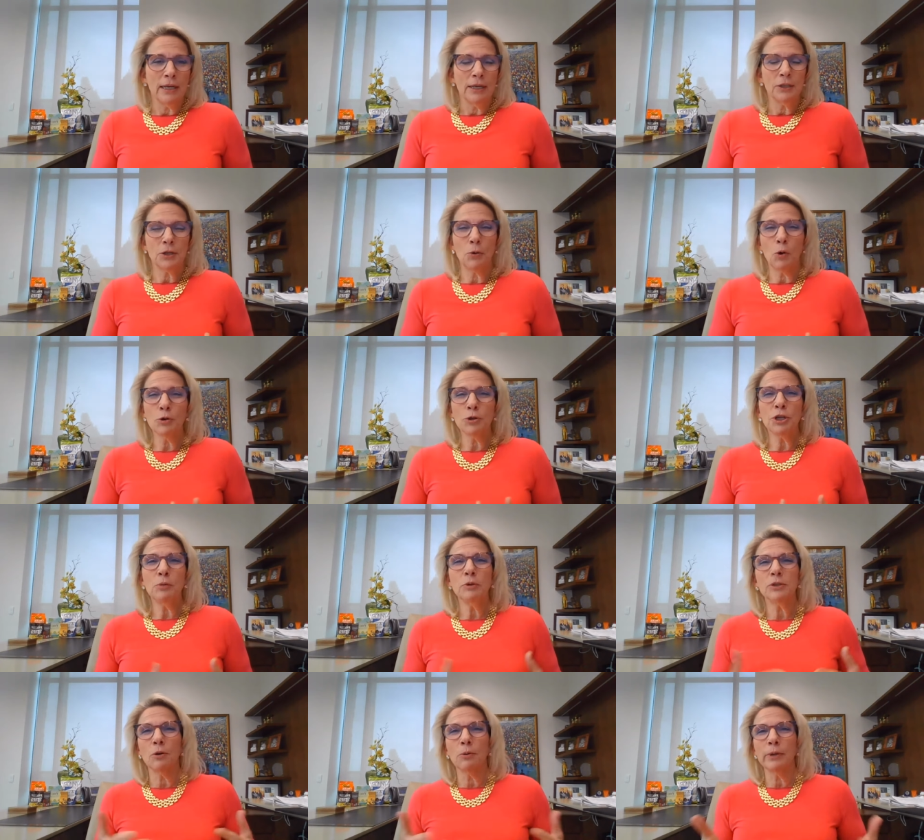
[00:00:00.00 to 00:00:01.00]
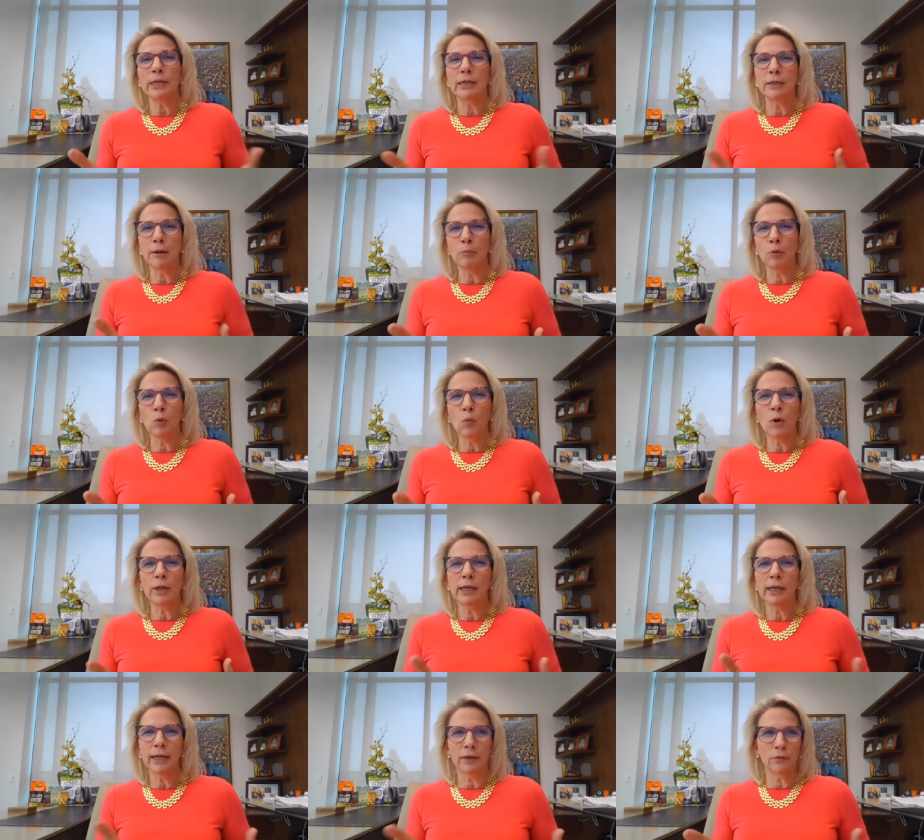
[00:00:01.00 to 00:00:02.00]
So Hershey was already number
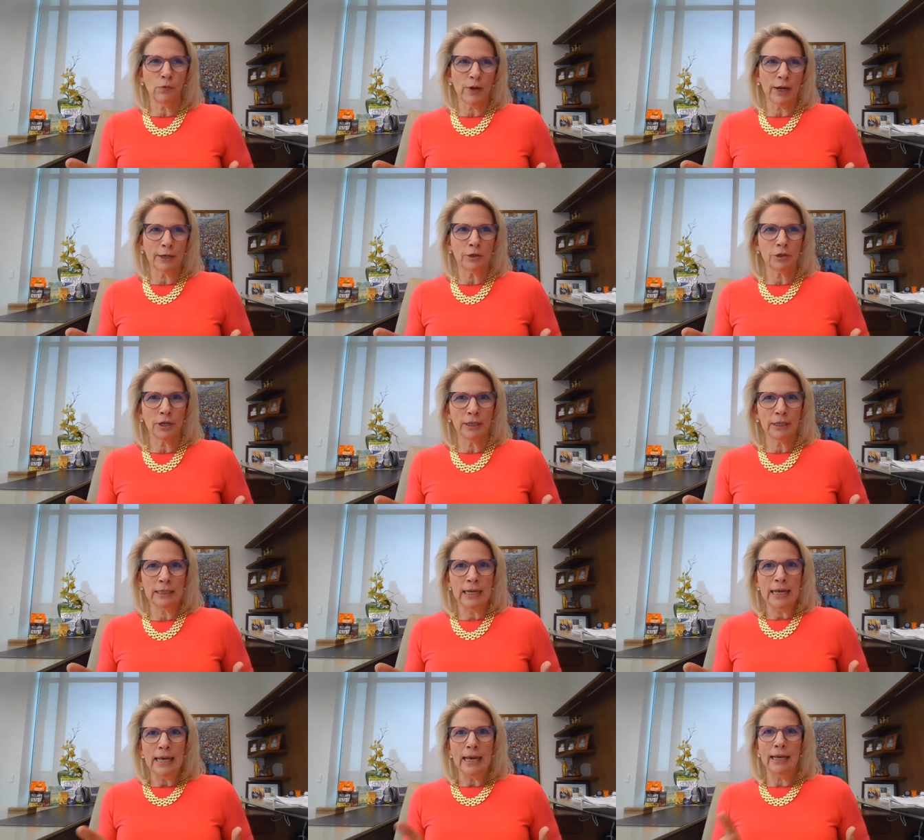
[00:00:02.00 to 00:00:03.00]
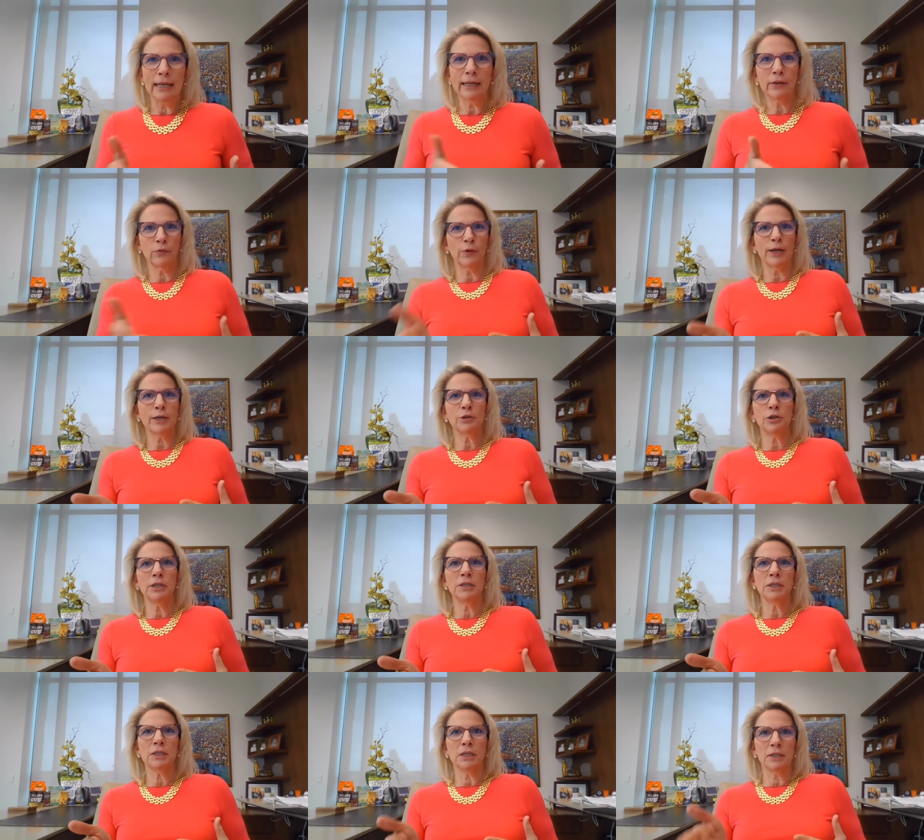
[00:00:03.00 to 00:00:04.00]
one in confection, and confection
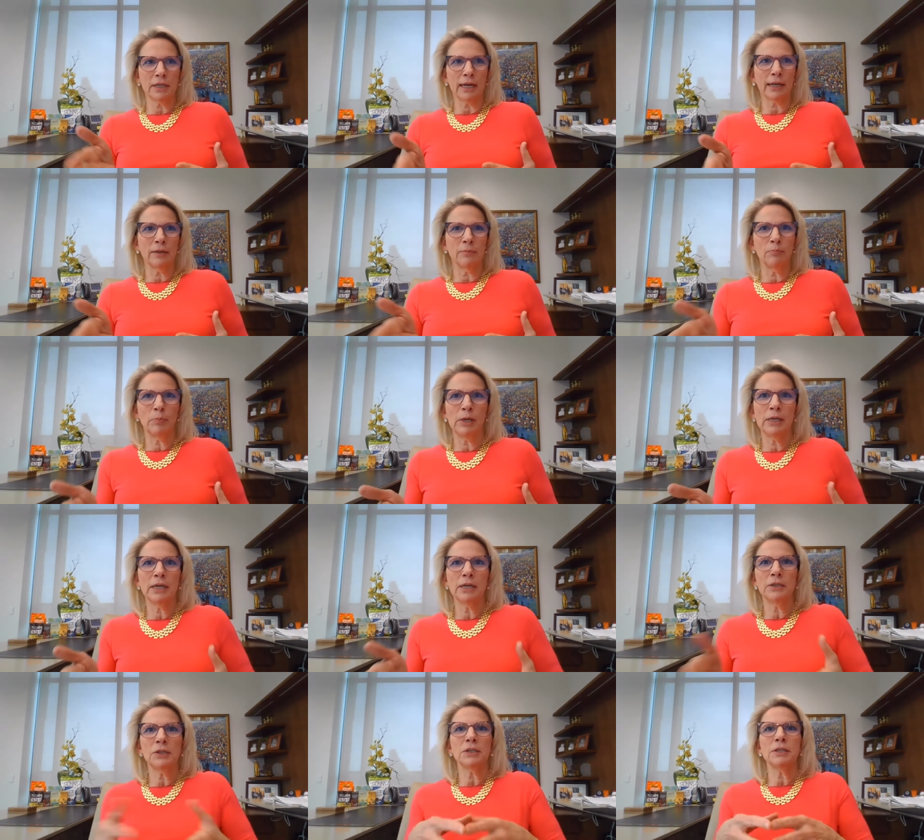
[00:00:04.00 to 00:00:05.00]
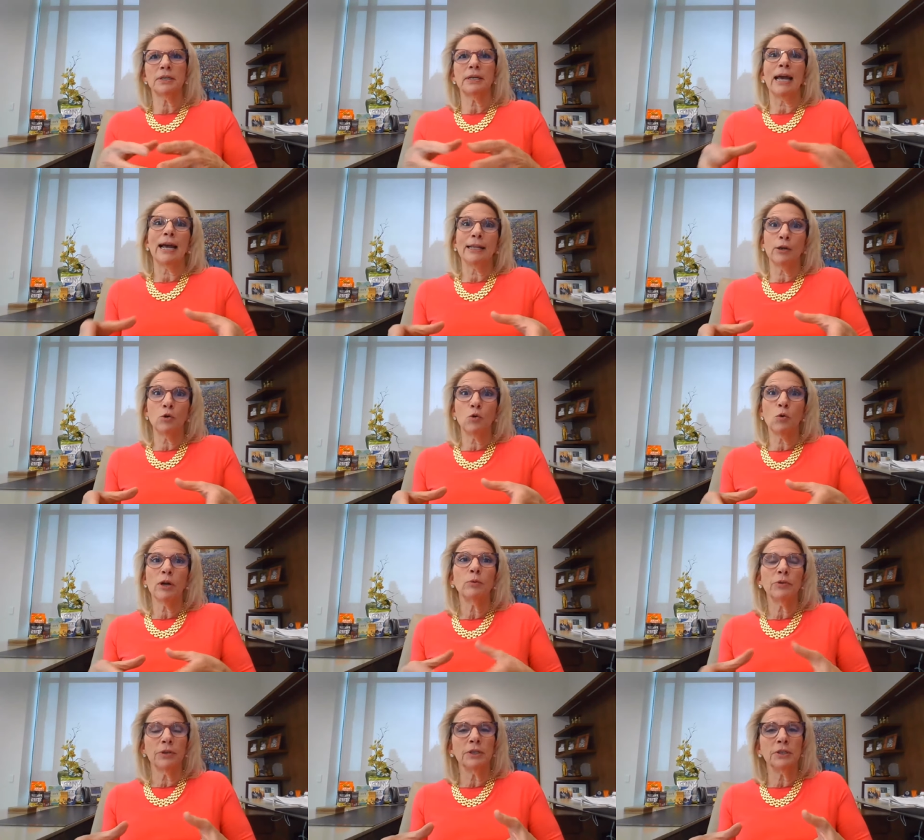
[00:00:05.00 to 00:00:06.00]
is the second biggest category
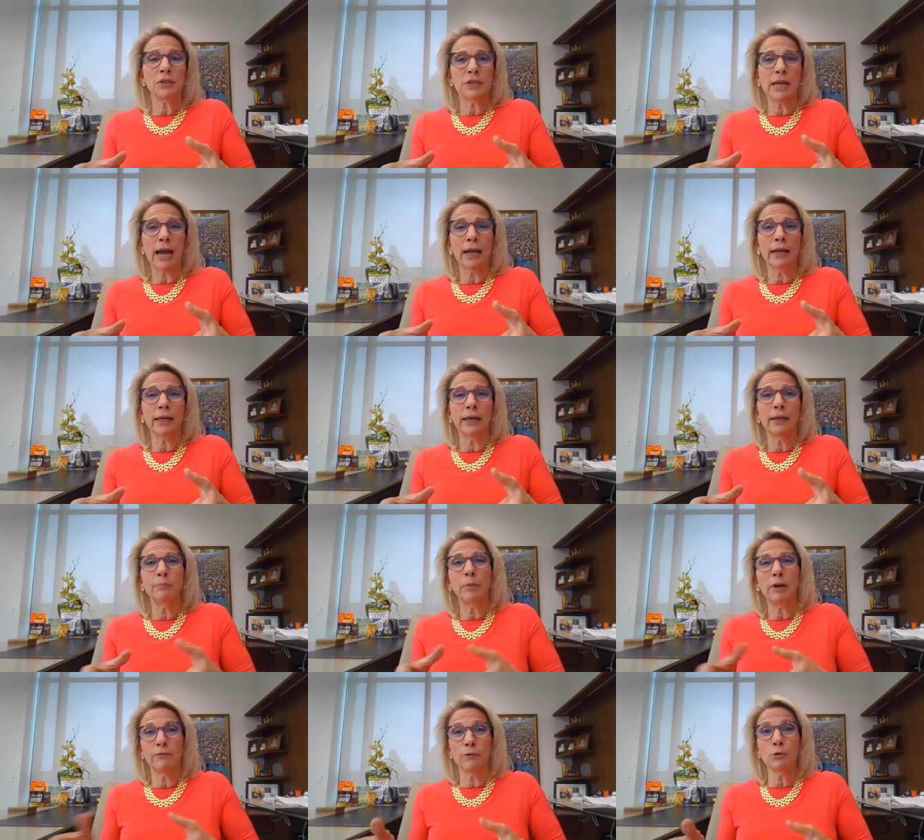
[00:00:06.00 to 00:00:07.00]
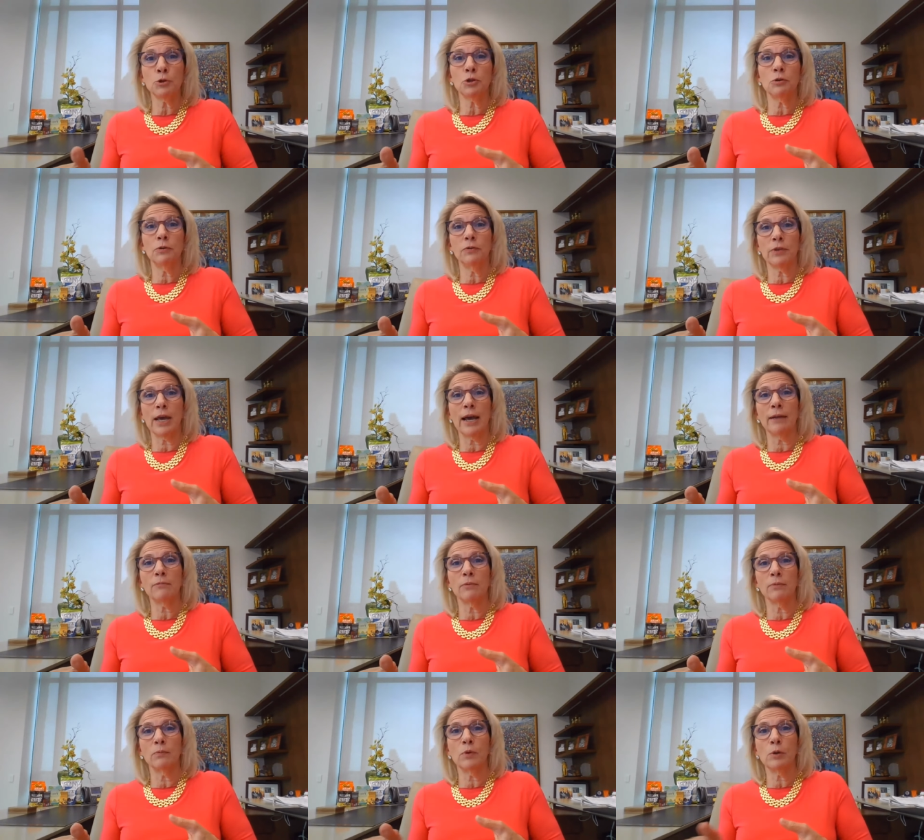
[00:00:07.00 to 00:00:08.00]
within snacking. And by virtue of
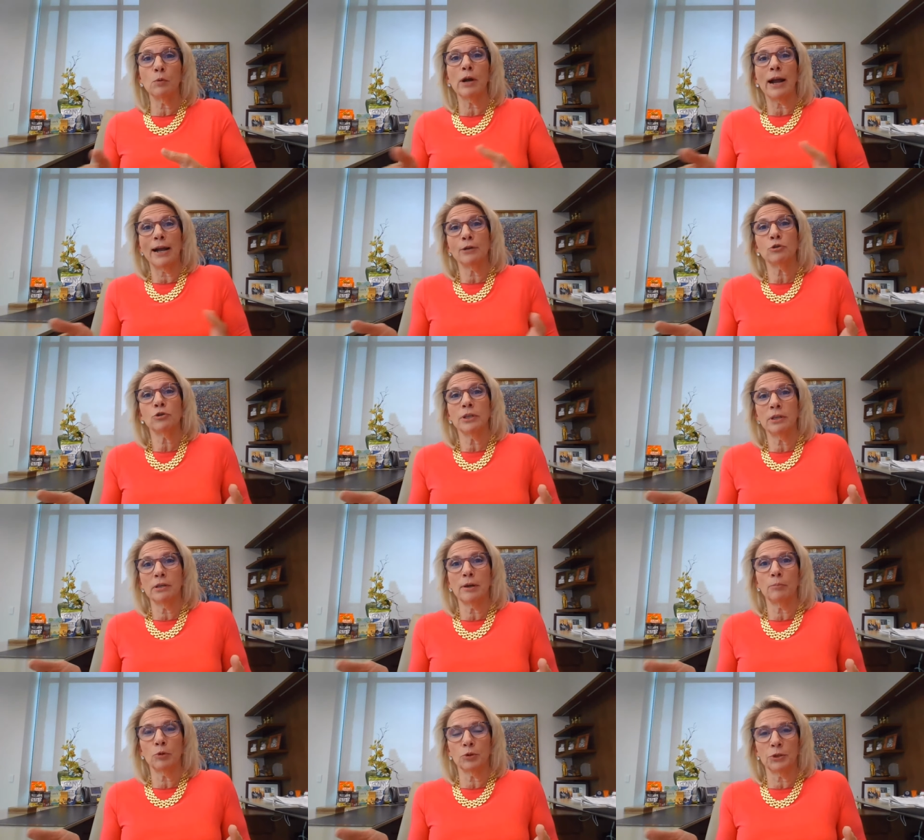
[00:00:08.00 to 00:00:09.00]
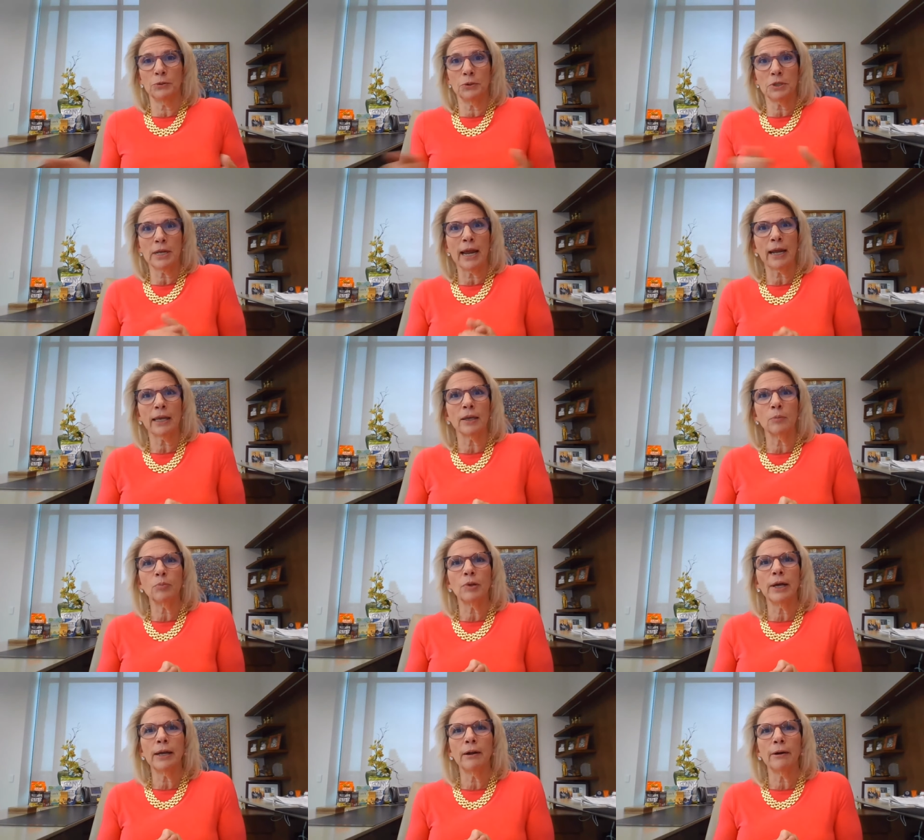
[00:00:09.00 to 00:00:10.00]
that, we were actually the number two snacking
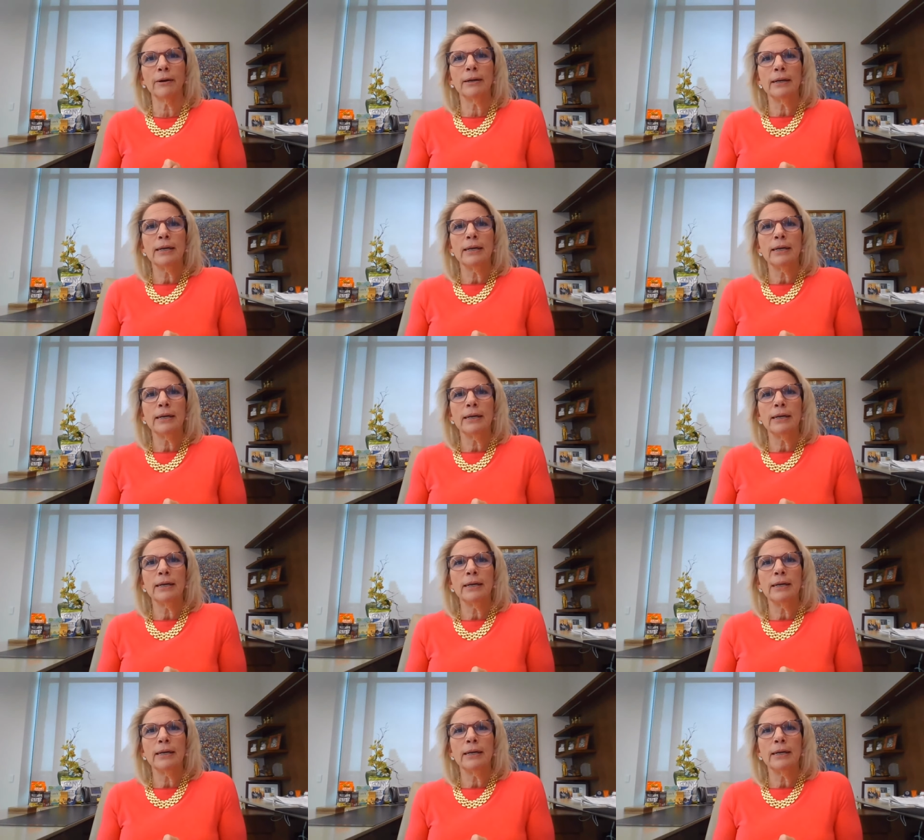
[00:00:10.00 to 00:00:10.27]
player.